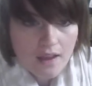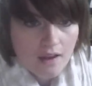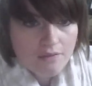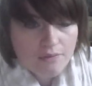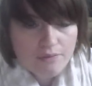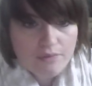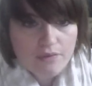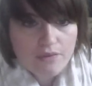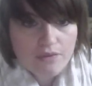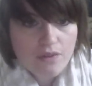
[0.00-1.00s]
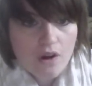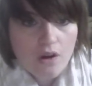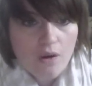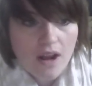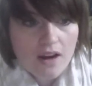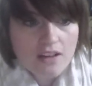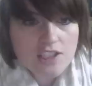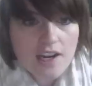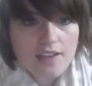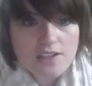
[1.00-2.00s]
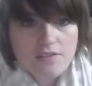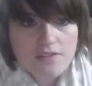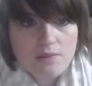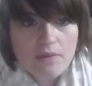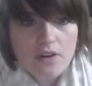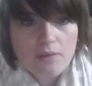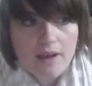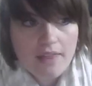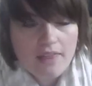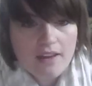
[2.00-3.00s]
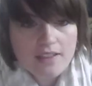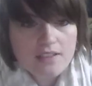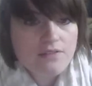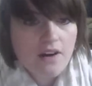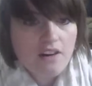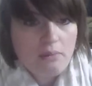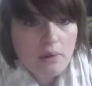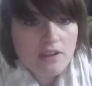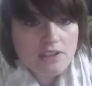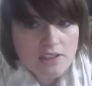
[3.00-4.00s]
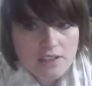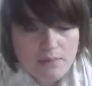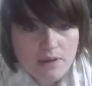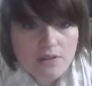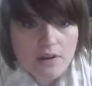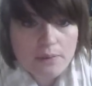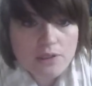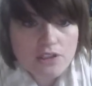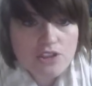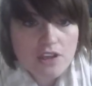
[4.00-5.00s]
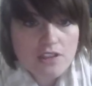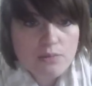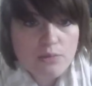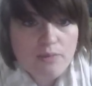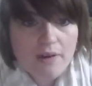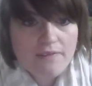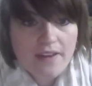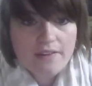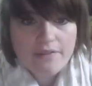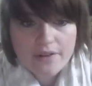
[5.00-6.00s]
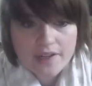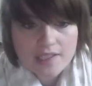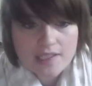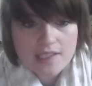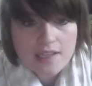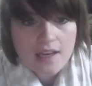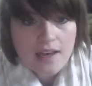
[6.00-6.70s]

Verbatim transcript: I've got quite a large collection of them. I've got about 35 polishes, but I thought I would just show you some of my favourites.